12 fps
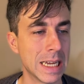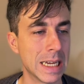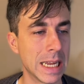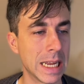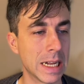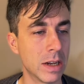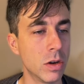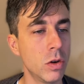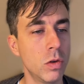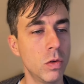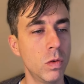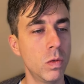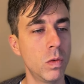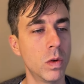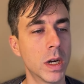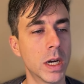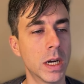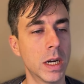and new
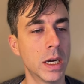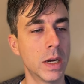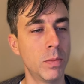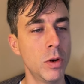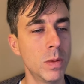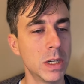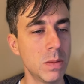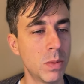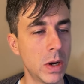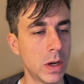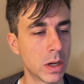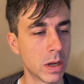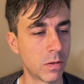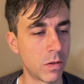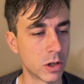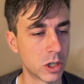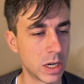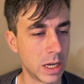Puma debug
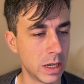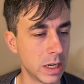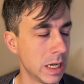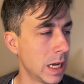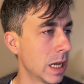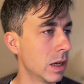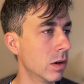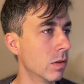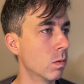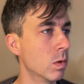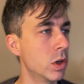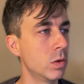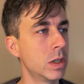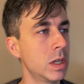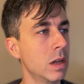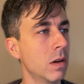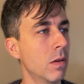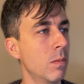functionality and
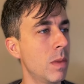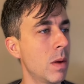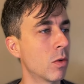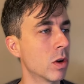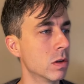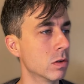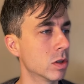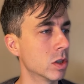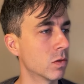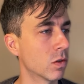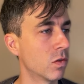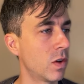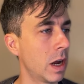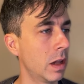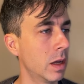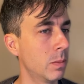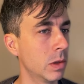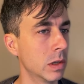reducing memory usage for
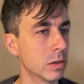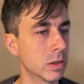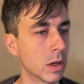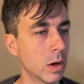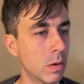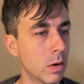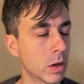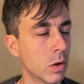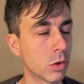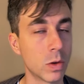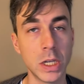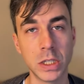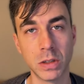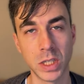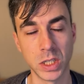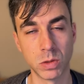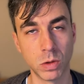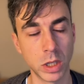file uploads. So I want to go through each of
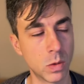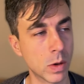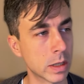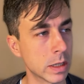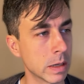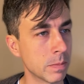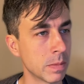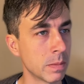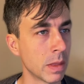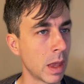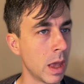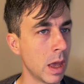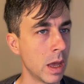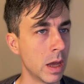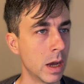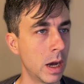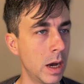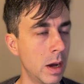these really quickly.
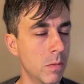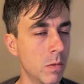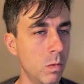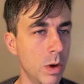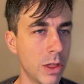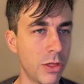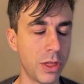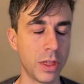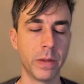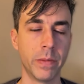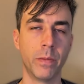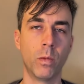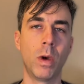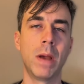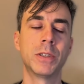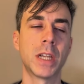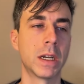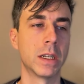With
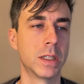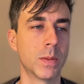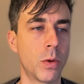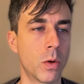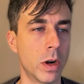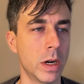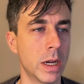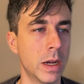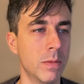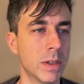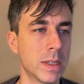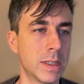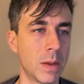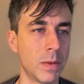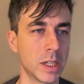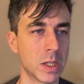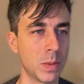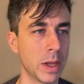WebSocket support, this is something
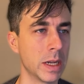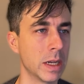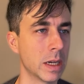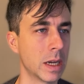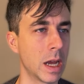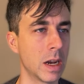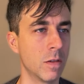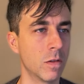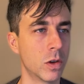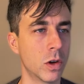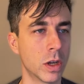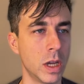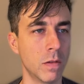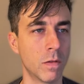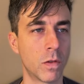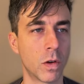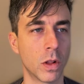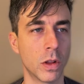that's been kind of cooking
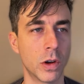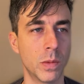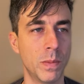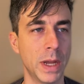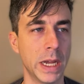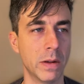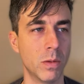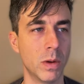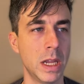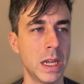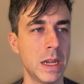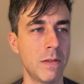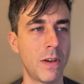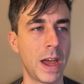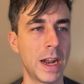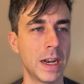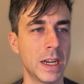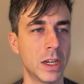for a little bit. We've
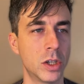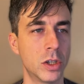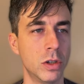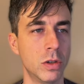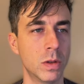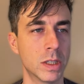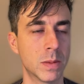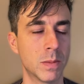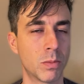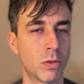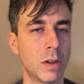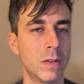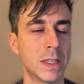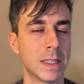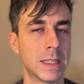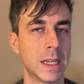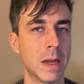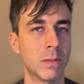had an issue in some previous
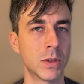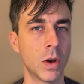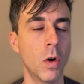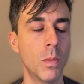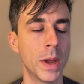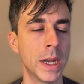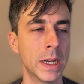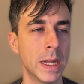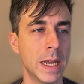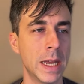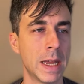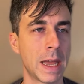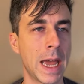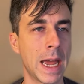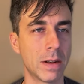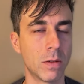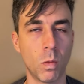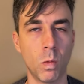attempts open
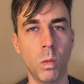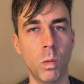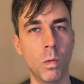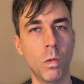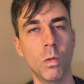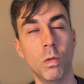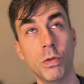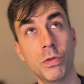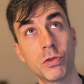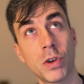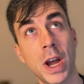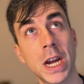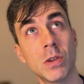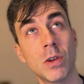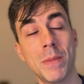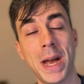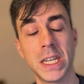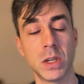at trying to
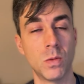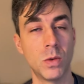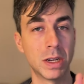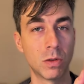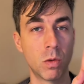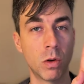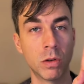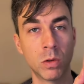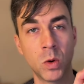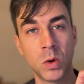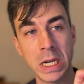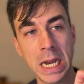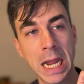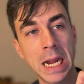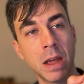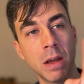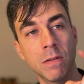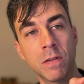imagine what quote unquote
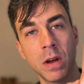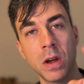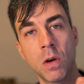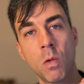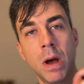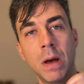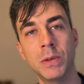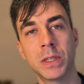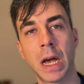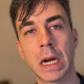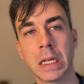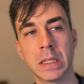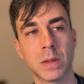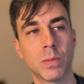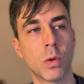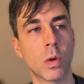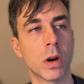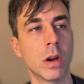native WebSocket
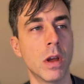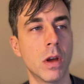support